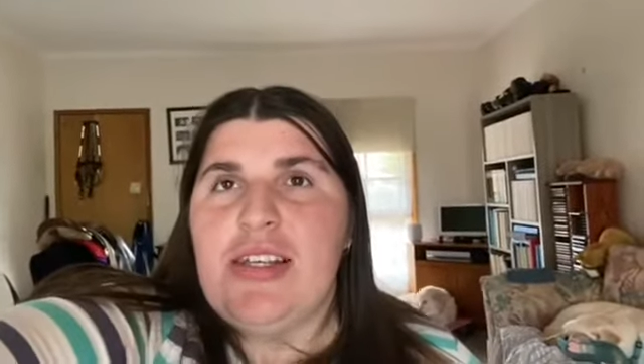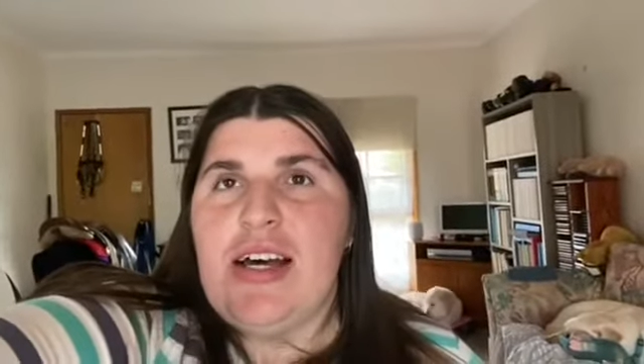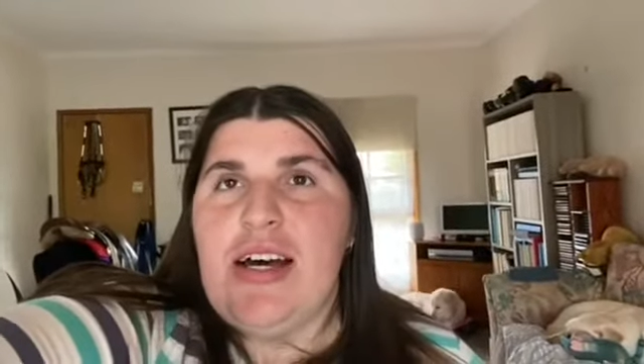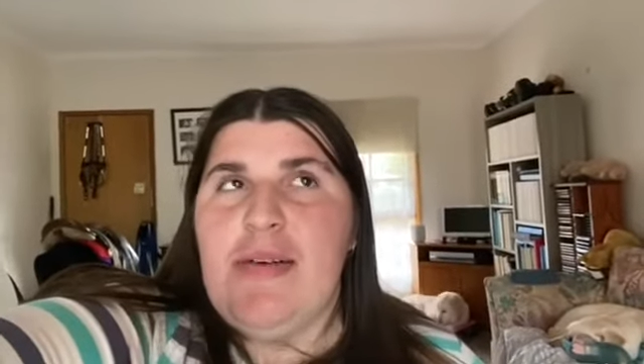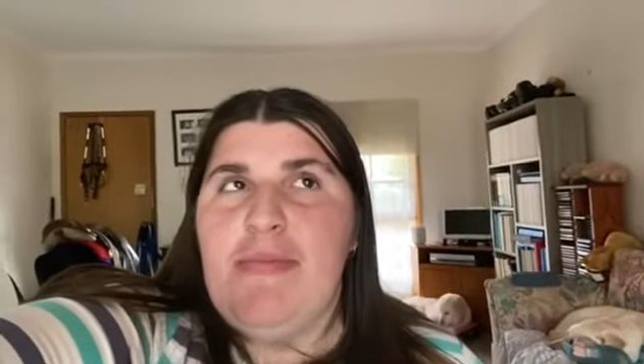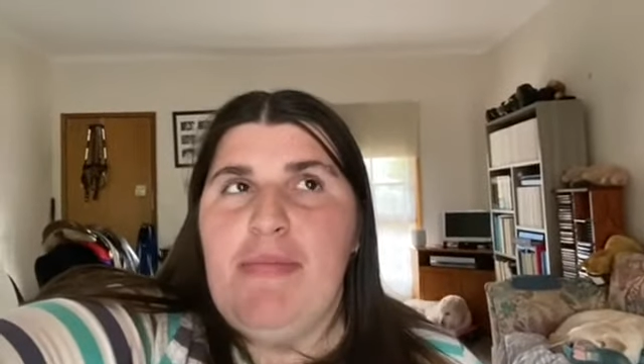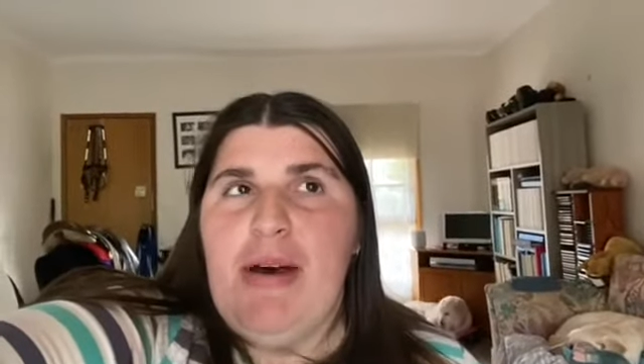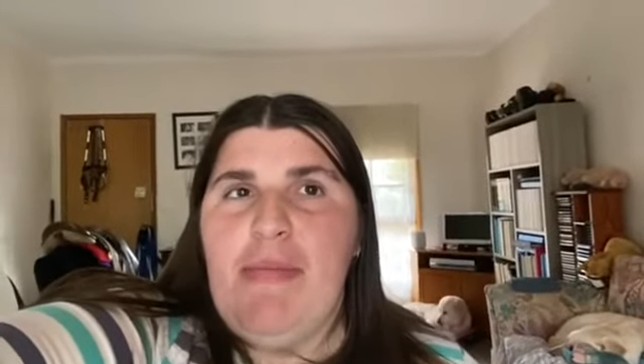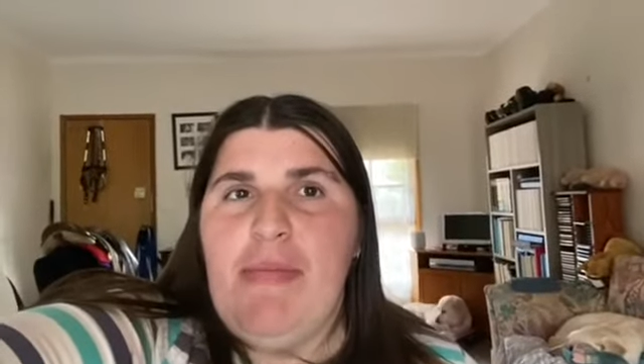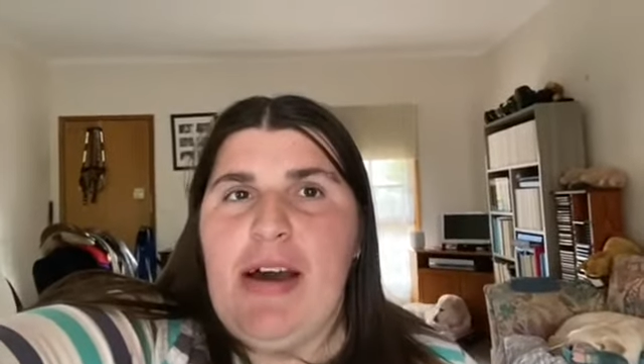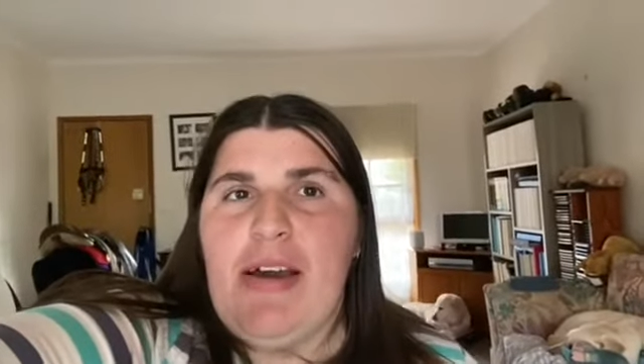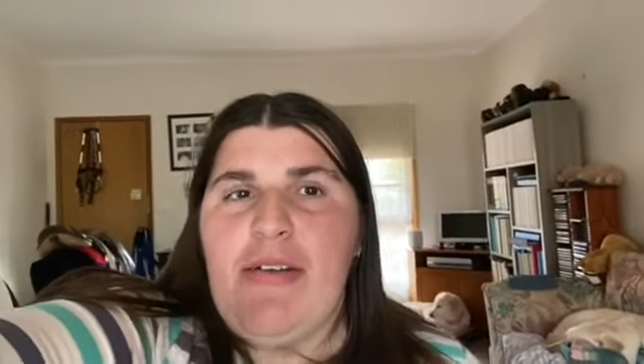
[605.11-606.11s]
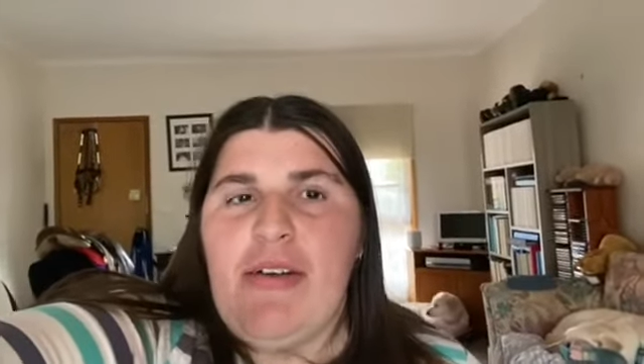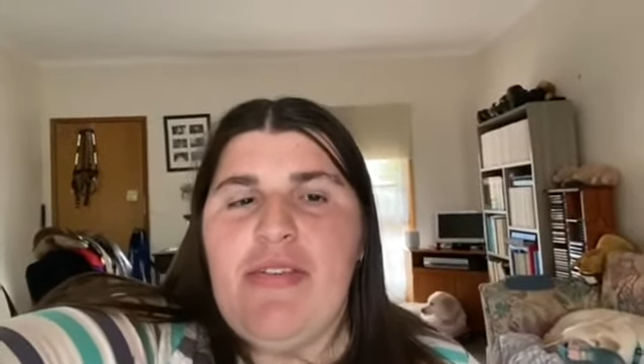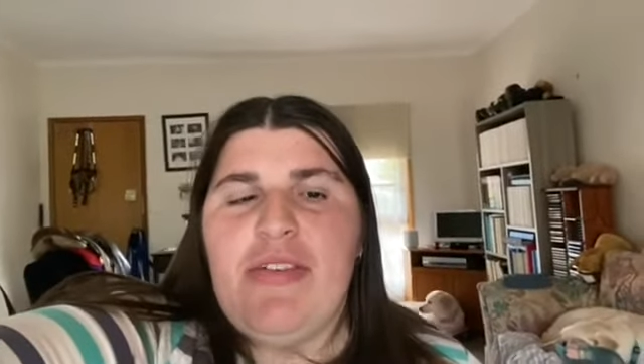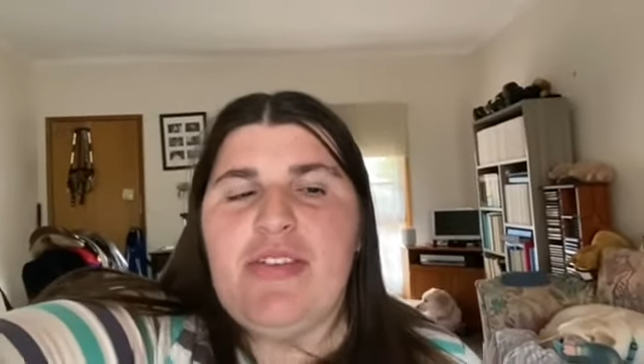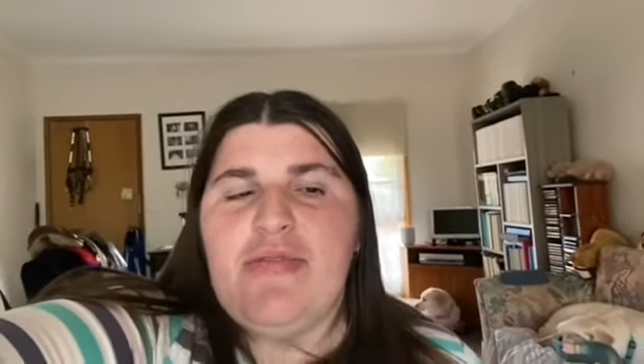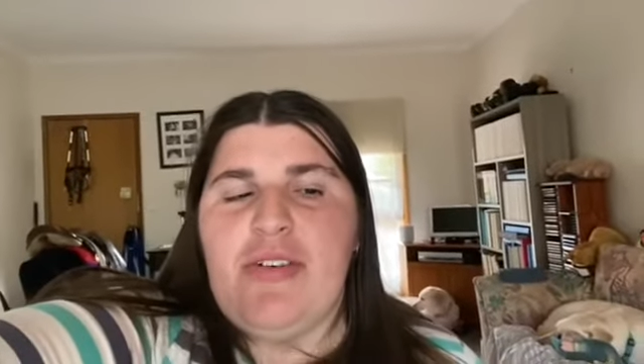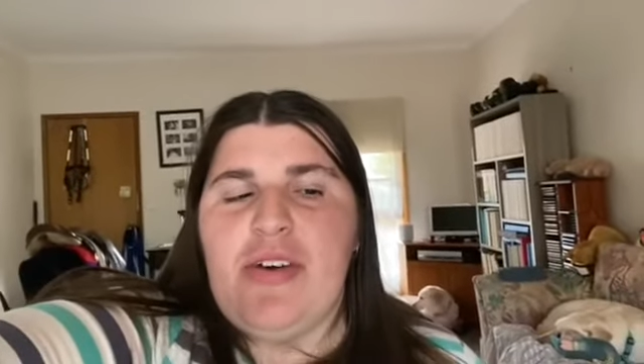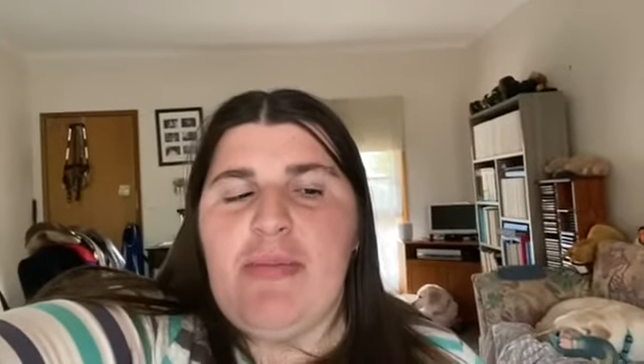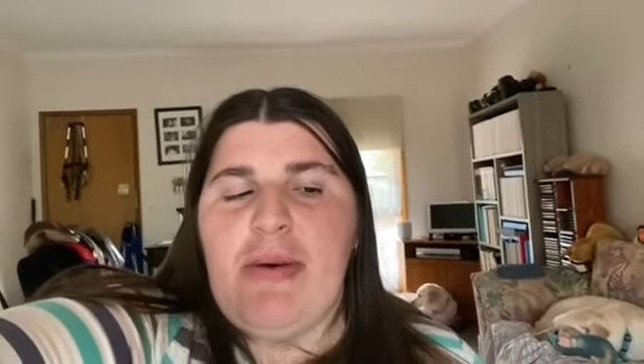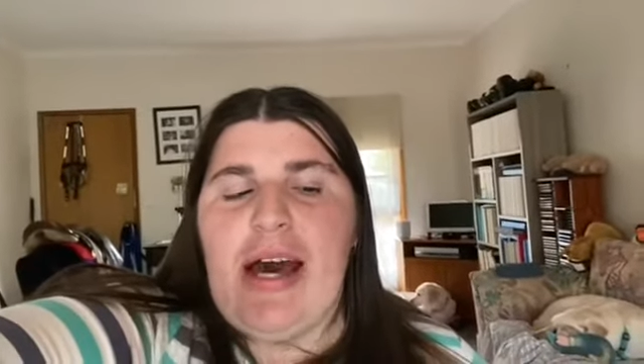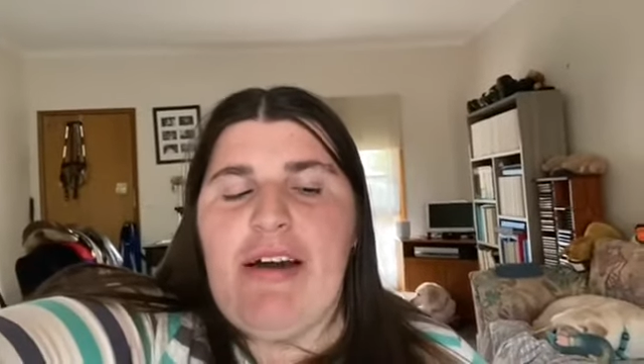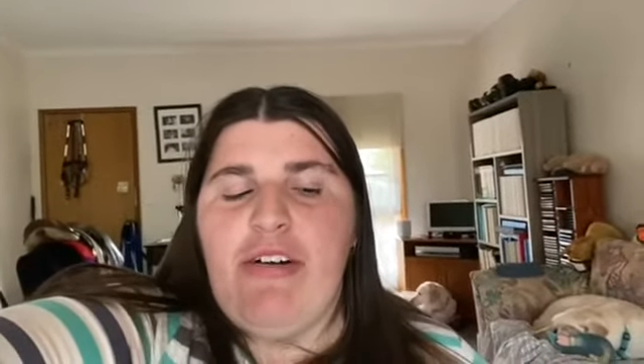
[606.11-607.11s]
Um, my microwave isn't very
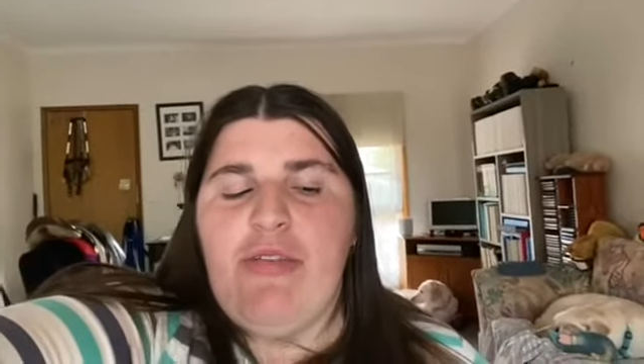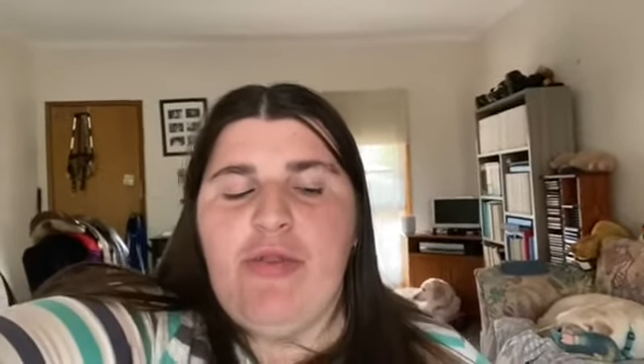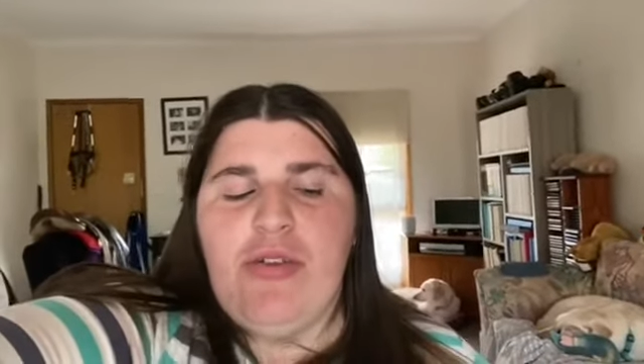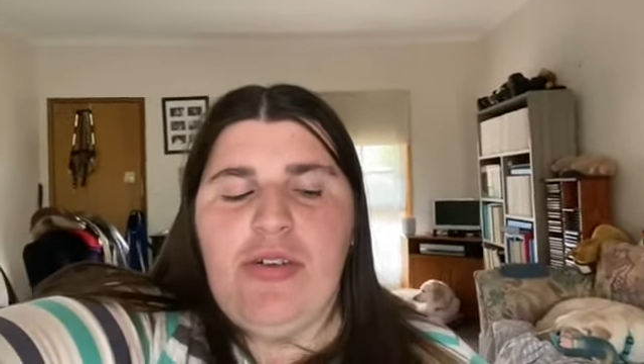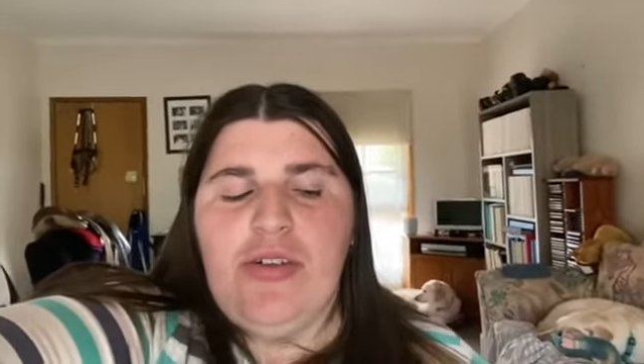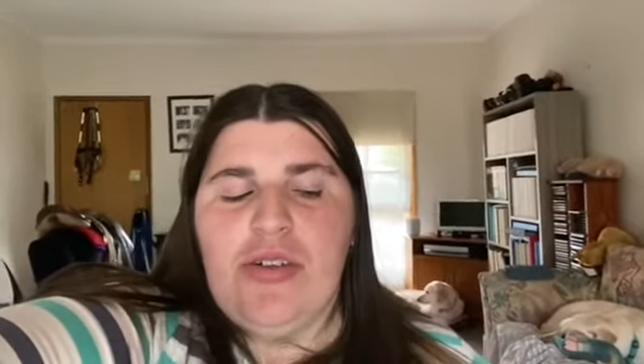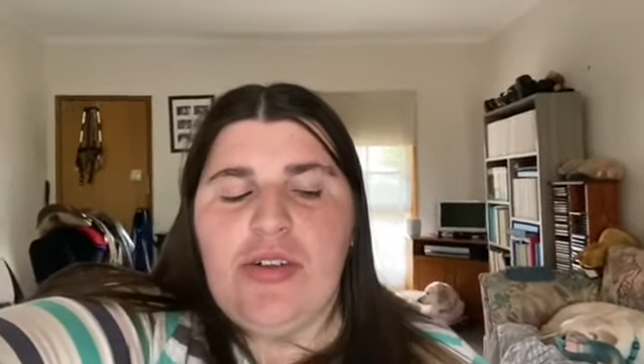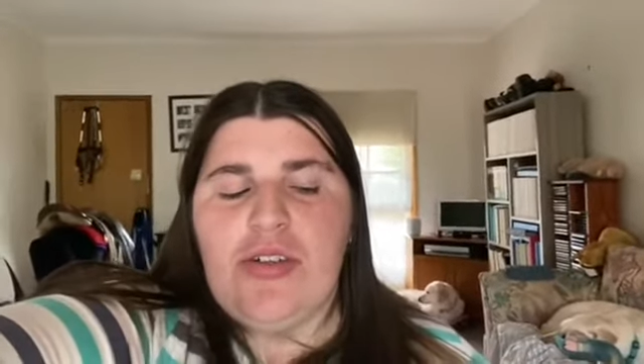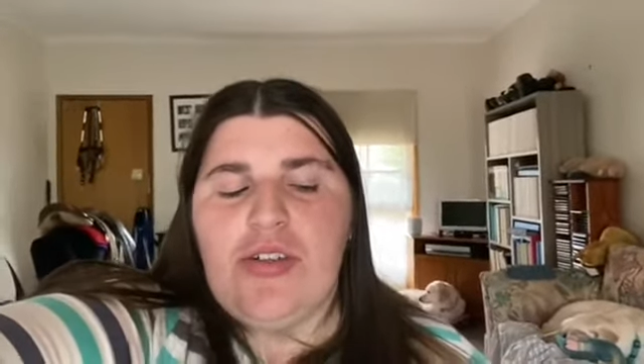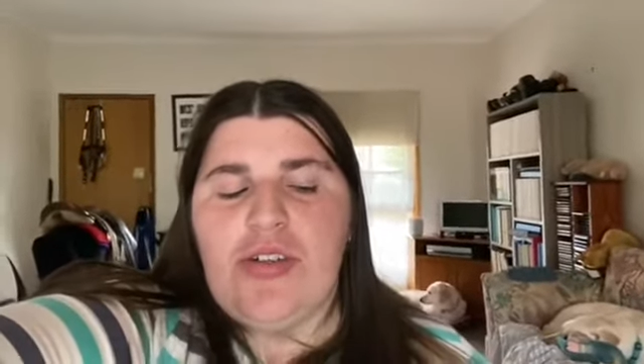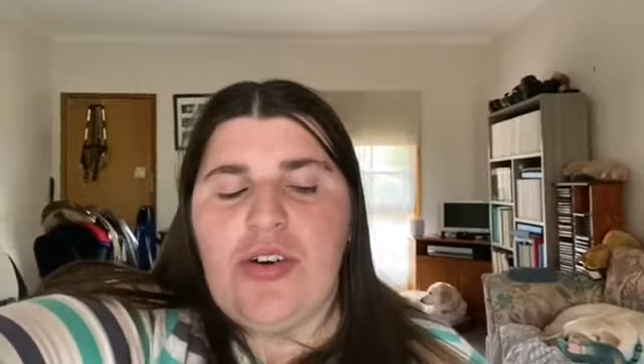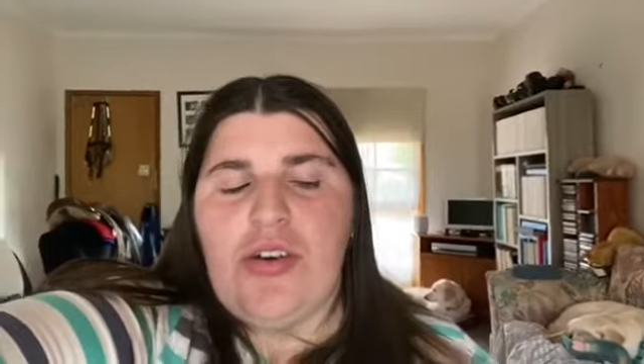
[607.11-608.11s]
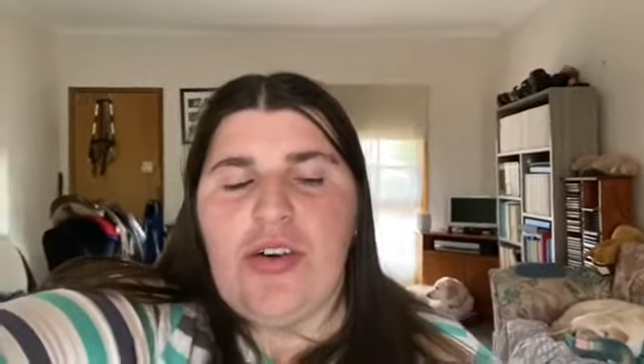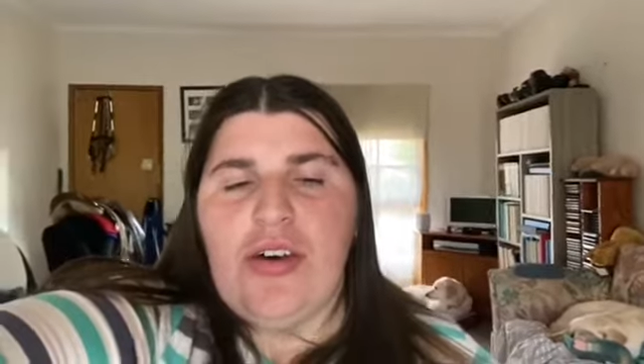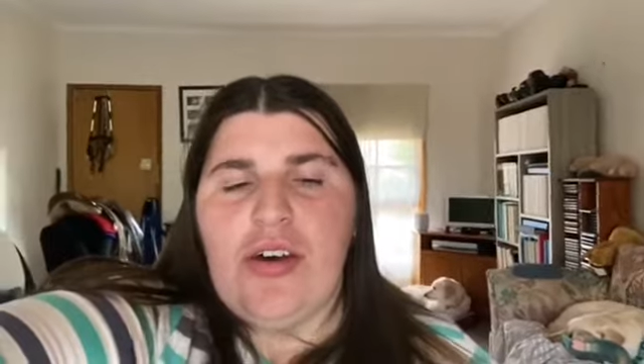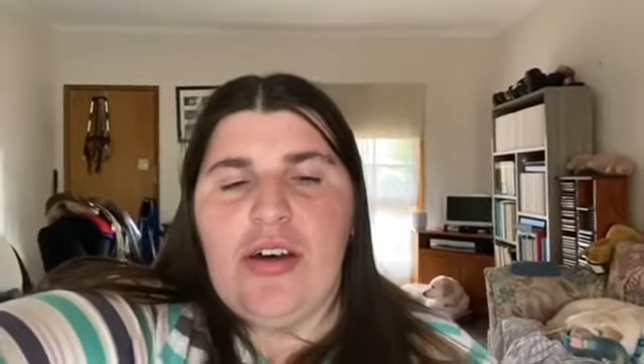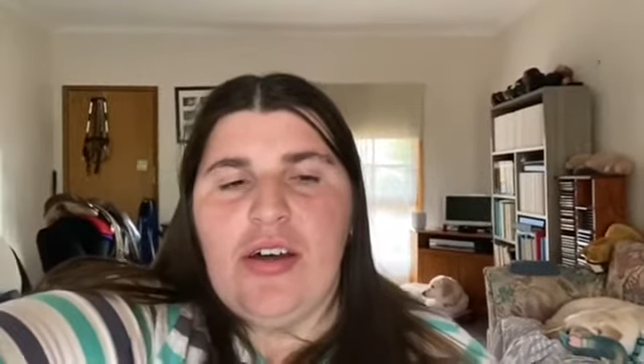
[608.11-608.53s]
powerful, so